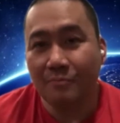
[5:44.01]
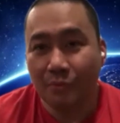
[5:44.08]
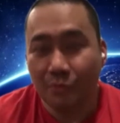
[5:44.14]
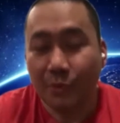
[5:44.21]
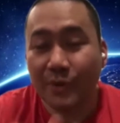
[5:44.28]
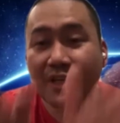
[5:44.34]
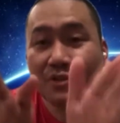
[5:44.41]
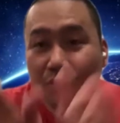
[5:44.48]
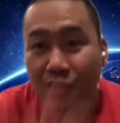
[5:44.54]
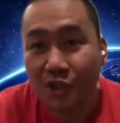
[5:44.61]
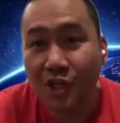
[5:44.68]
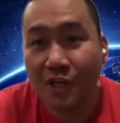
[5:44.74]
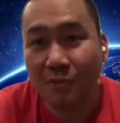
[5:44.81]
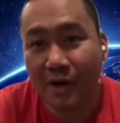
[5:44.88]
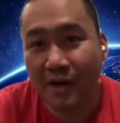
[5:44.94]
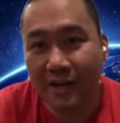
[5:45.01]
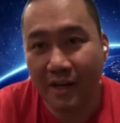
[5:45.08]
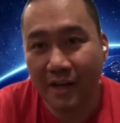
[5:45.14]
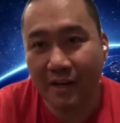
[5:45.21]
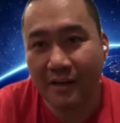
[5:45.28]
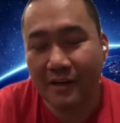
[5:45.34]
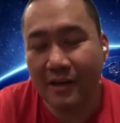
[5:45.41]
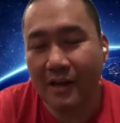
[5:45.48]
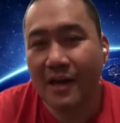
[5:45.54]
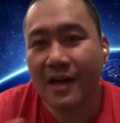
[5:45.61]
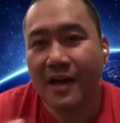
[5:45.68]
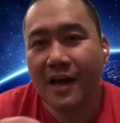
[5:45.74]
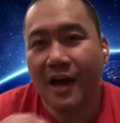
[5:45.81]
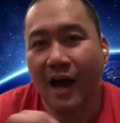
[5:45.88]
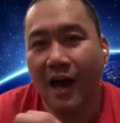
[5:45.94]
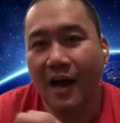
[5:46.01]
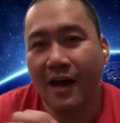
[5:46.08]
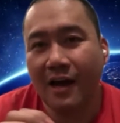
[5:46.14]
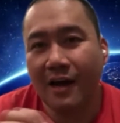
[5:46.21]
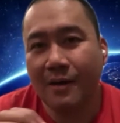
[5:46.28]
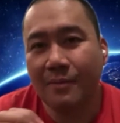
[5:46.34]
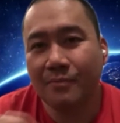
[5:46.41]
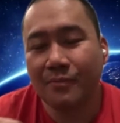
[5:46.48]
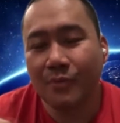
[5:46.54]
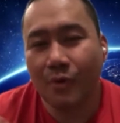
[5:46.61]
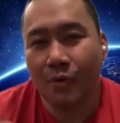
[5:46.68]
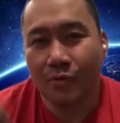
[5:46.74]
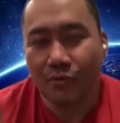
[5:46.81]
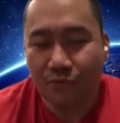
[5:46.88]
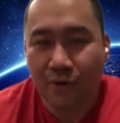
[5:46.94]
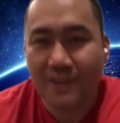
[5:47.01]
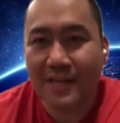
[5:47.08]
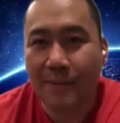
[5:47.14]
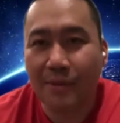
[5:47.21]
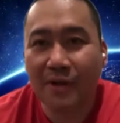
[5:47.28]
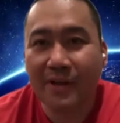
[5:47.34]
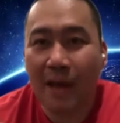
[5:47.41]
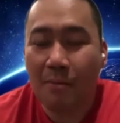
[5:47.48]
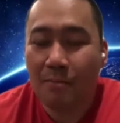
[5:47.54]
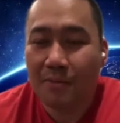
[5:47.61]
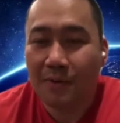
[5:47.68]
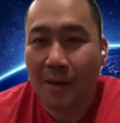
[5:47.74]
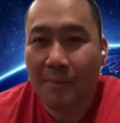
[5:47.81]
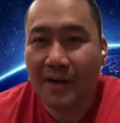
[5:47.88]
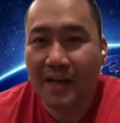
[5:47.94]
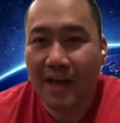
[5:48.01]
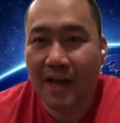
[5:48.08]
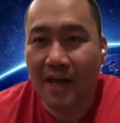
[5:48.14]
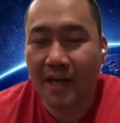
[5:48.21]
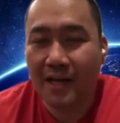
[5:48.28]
with the traditional marketing, um, for example, company A,